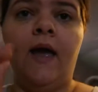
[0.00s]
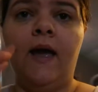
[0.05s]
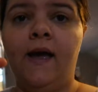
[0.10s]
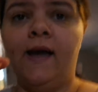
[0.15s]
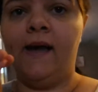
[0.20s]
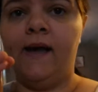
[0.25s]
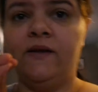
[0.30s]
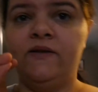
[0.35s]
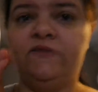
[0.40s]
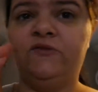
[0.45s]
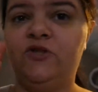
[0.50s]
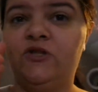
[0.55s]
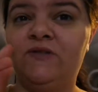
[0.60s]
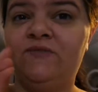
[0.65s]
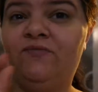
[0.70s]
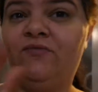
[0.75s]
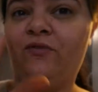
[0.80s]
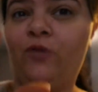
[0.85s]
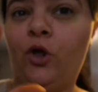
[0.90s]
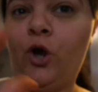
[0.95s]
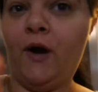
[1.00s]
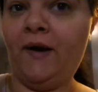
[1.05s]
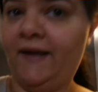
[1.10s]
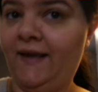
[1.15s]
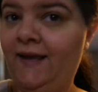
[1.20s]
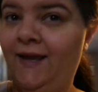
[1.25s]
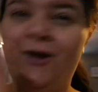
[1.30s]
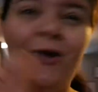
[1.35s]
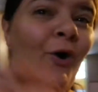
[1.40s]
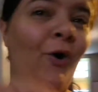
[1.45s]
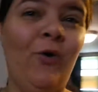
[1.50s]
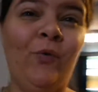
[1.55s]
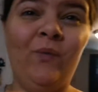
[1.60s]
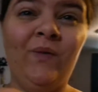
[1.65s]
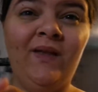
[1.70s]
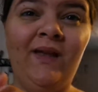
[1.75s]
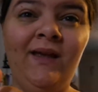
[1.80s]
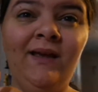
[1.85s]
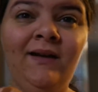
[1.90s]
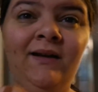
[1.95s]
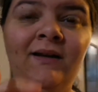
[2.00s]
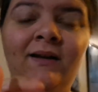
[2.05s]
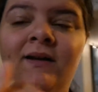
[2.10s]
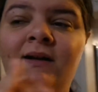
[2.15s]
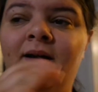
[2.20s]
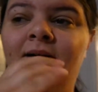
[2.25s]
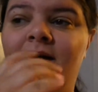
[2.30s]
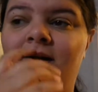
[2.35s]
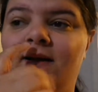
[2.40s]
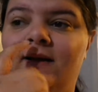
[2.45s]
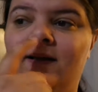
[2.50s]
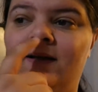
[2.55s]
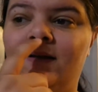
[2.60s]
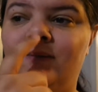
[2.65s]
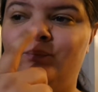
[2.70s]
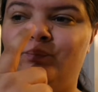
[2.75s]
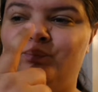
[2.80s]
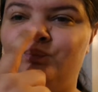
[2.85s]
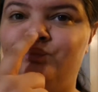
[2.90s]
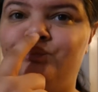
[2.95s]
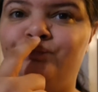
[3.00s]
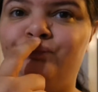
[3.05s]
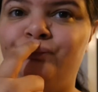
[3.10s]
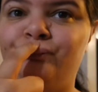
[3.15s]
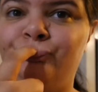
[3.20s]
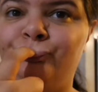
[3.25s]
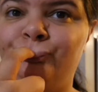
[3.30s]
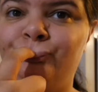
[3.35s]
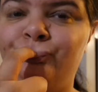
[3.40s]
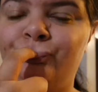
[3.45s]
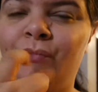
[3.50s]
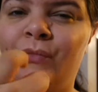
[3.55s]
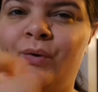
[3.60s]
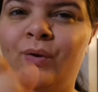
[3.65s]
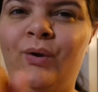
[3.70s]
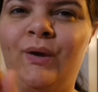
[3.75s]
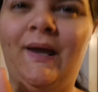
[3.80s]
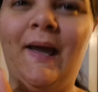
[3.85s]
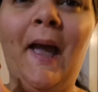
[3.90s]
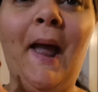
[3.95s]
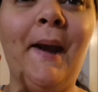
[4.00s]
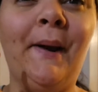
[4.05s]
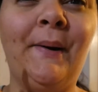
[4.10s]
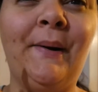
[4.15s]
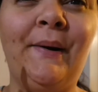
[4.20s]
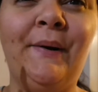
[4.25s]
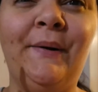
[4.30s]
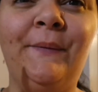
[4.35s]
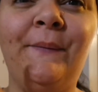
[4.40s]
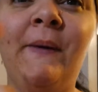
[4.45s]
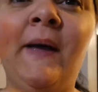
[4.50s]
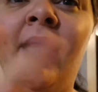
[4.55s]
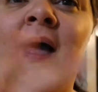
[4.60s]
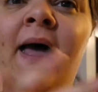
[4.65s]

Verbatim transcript: as just vlogging only. Um, I don't know.